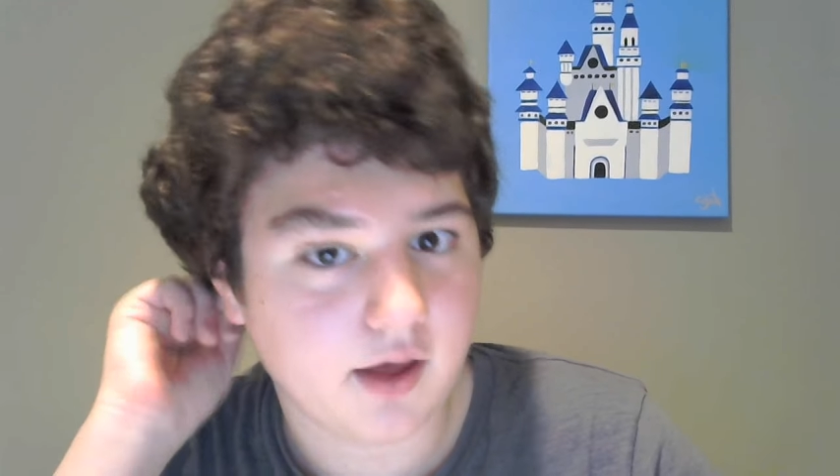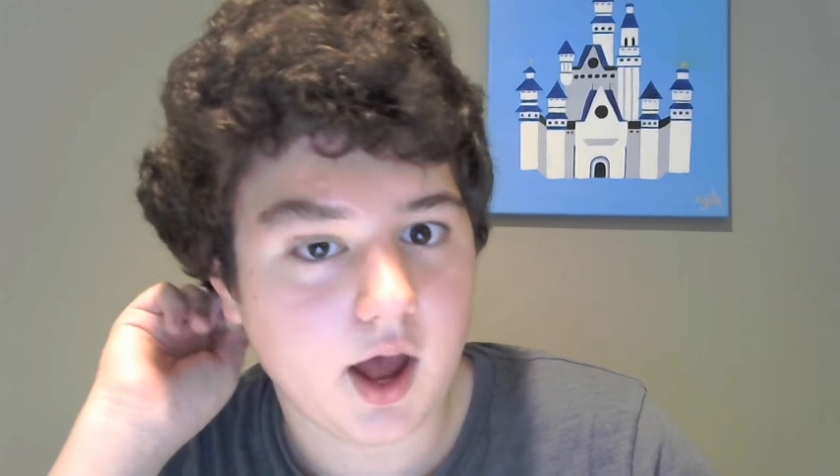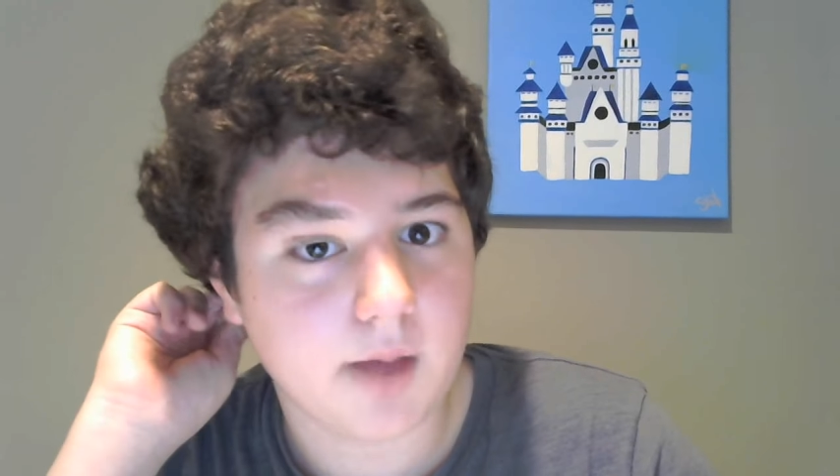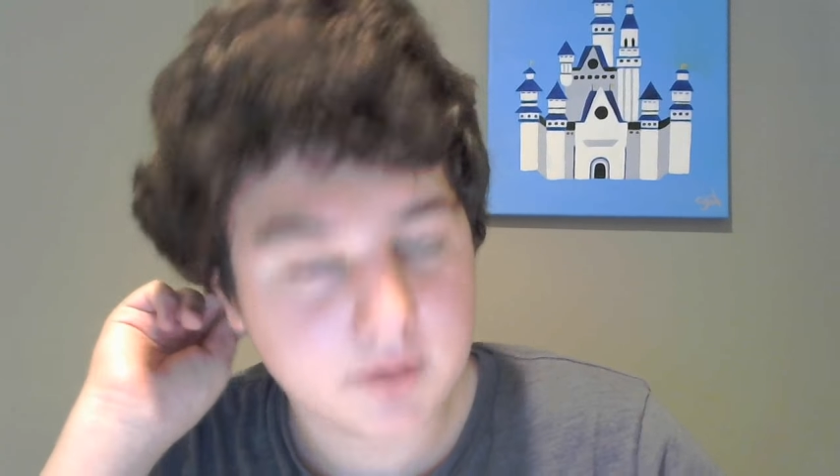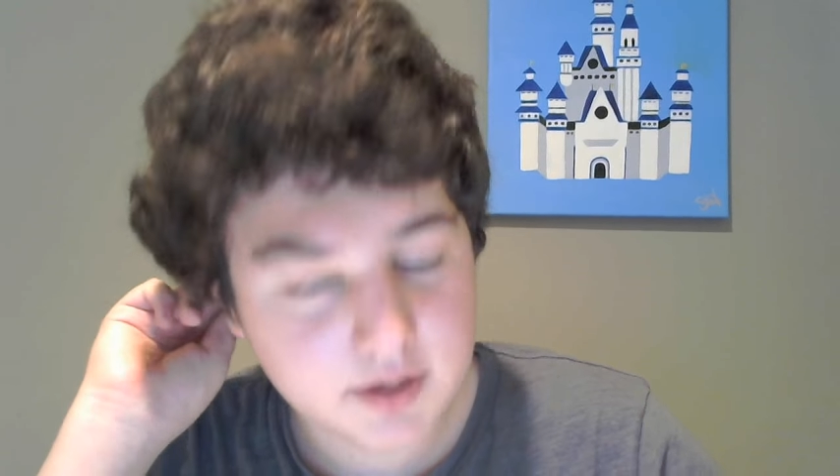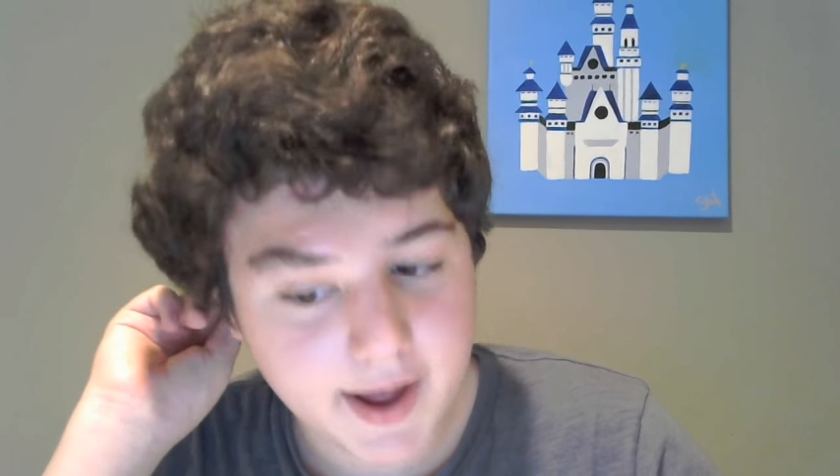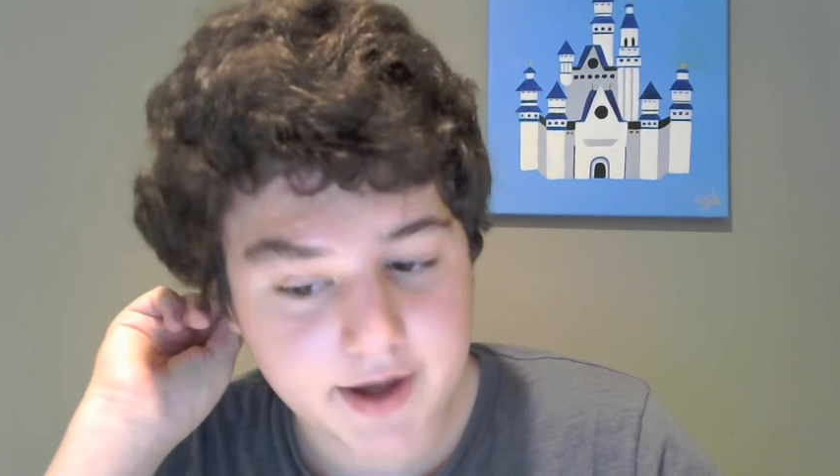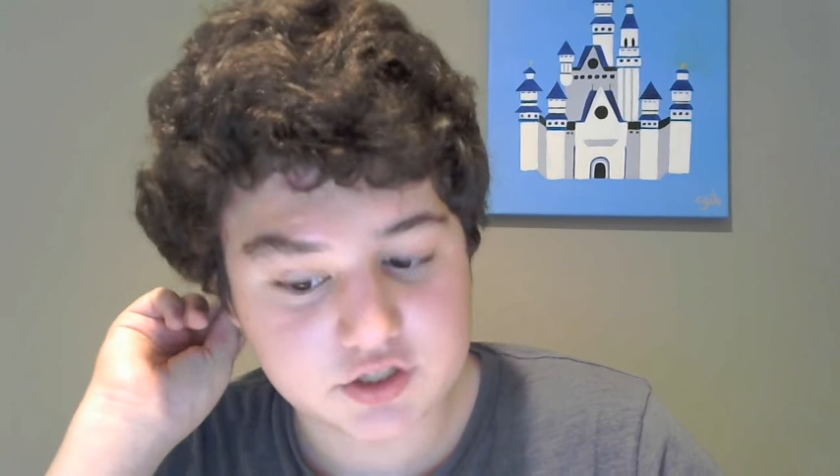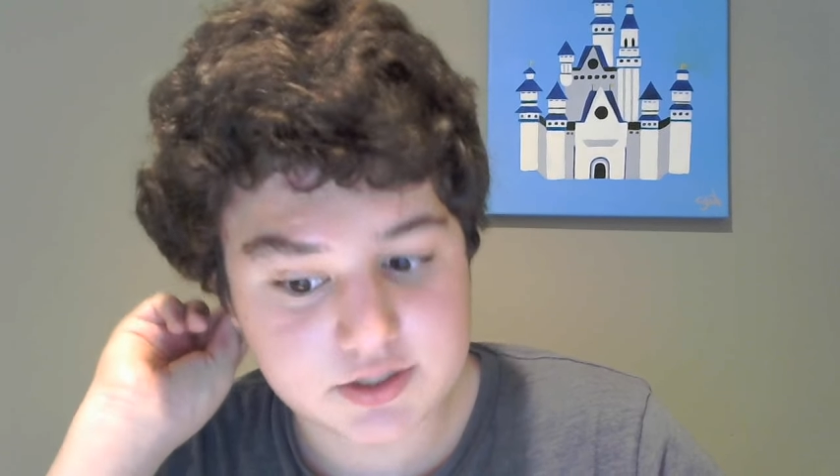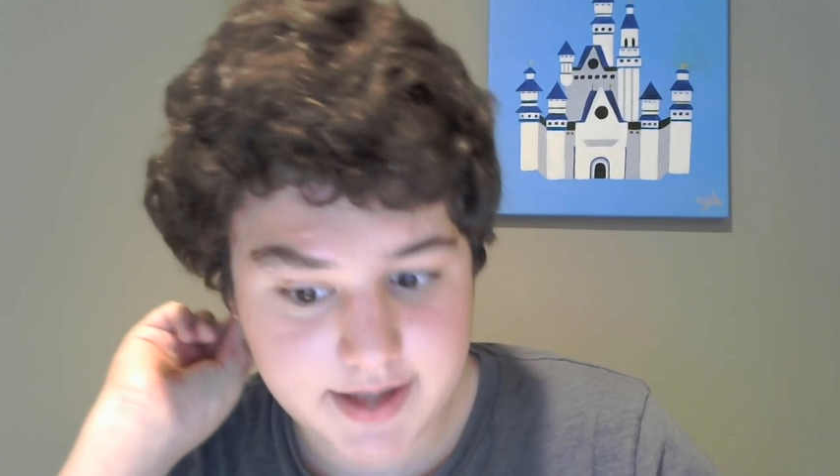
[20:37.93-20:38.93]
I'm going to
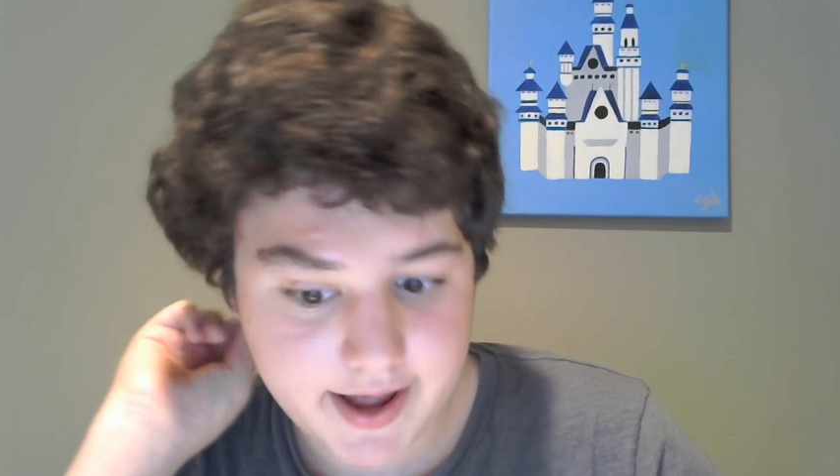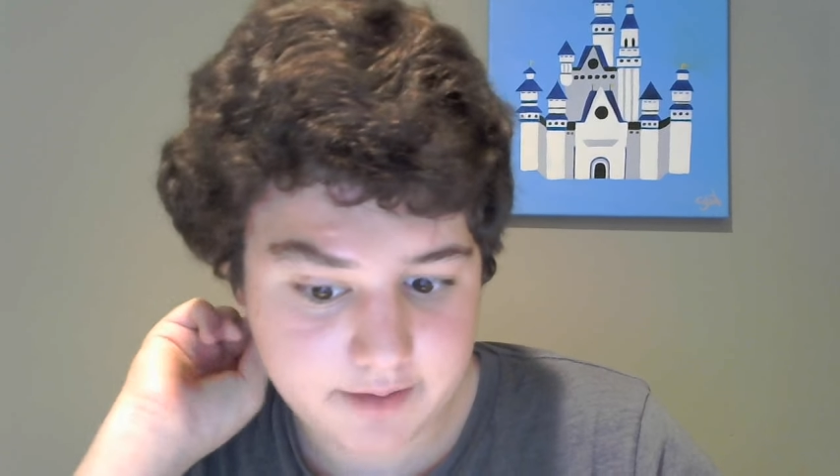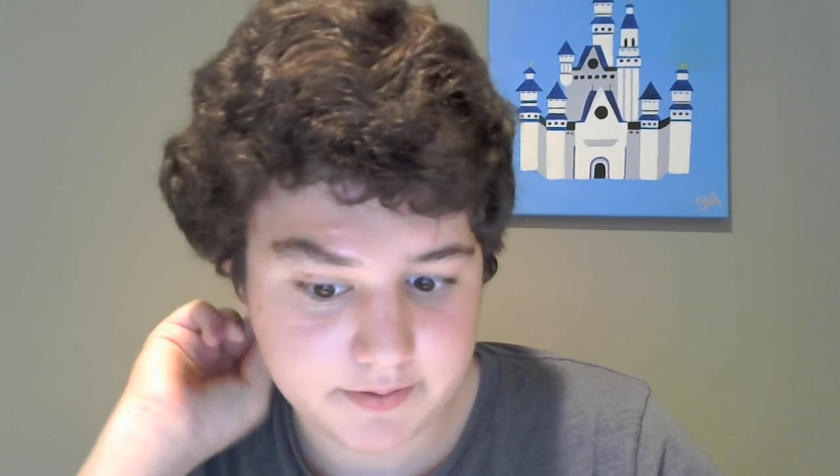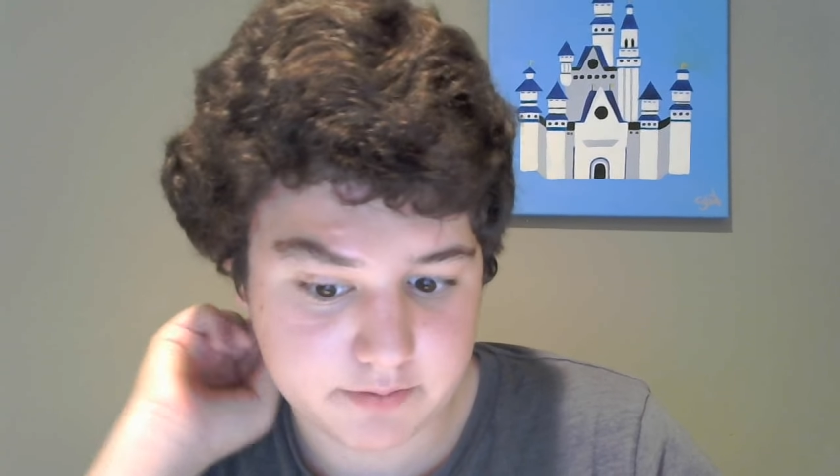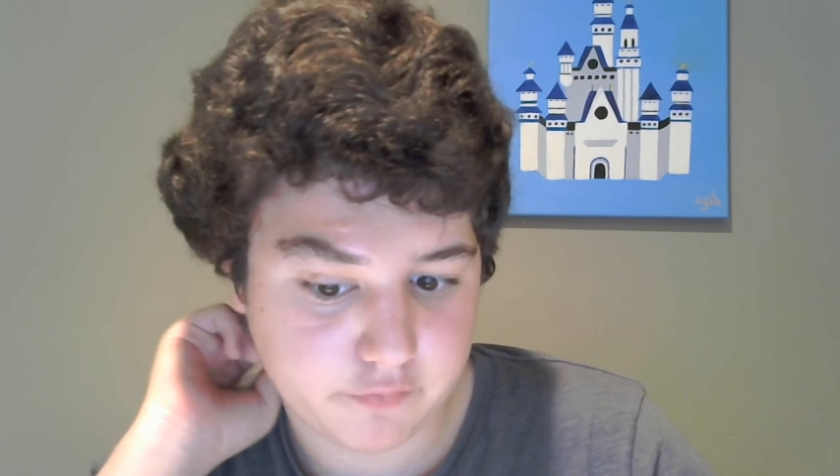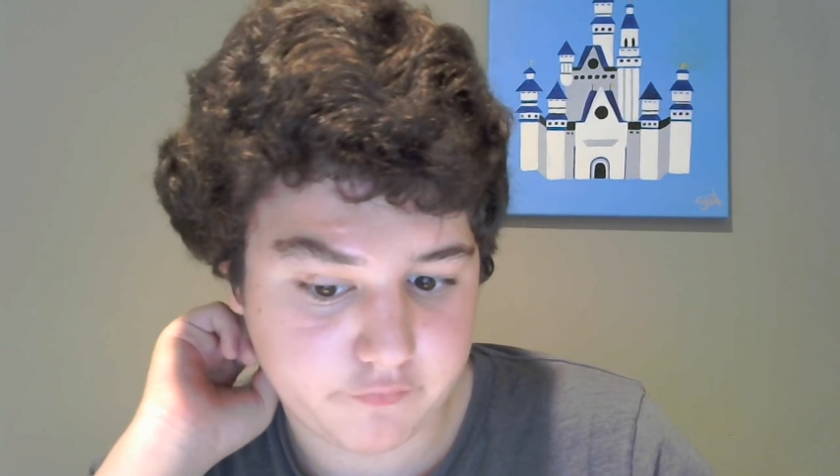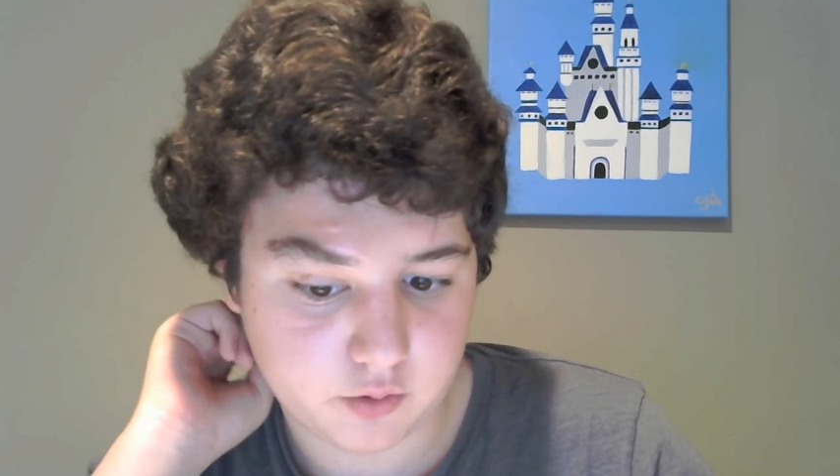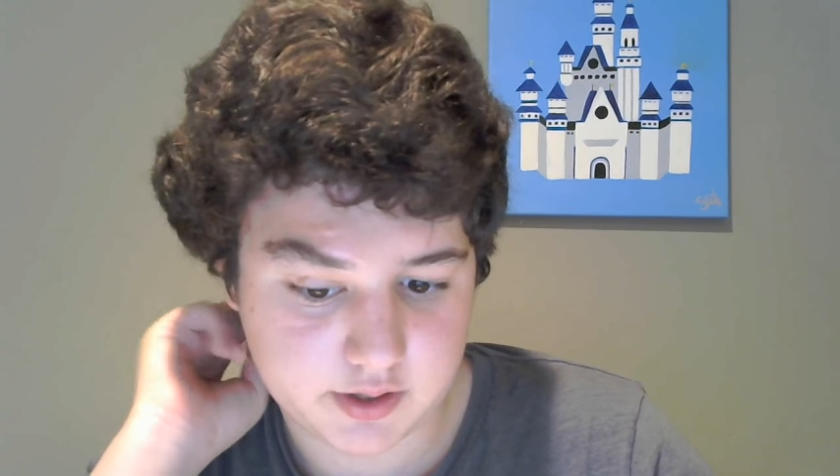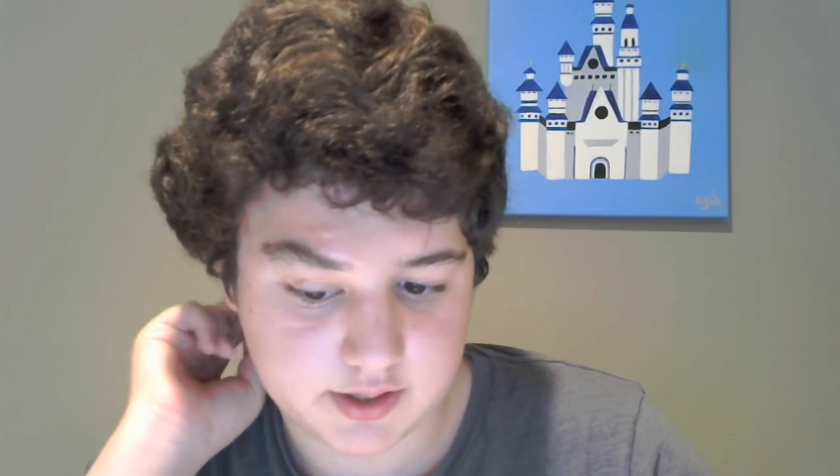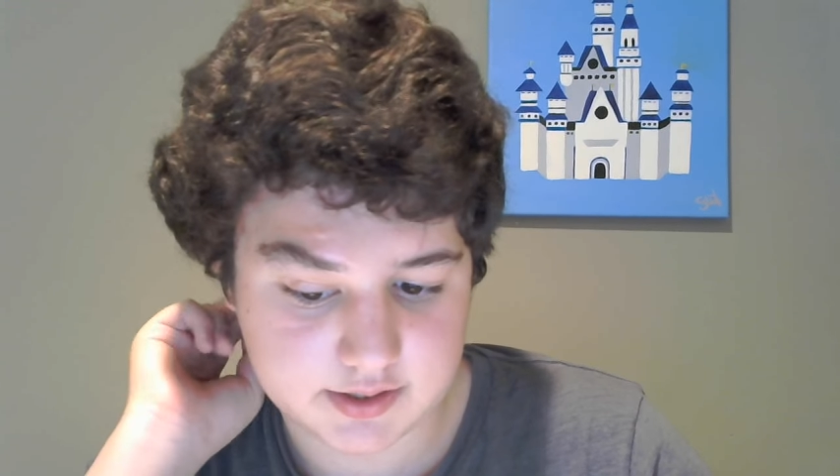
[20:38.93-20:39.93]
actually tag people for
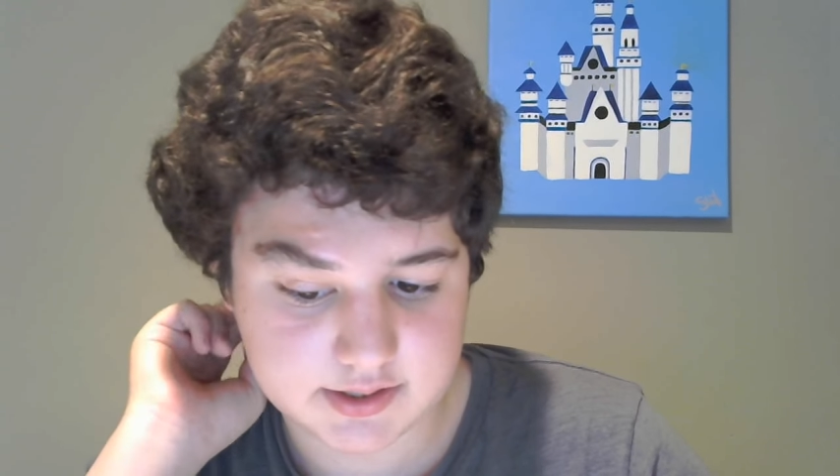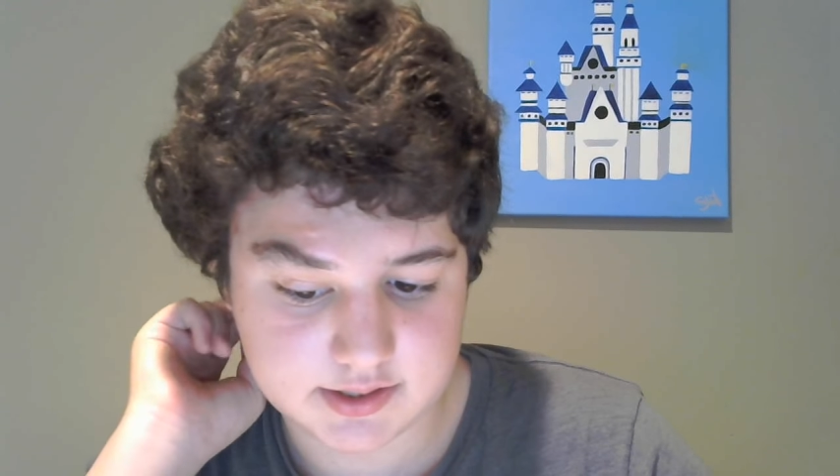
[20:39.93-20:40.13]
this.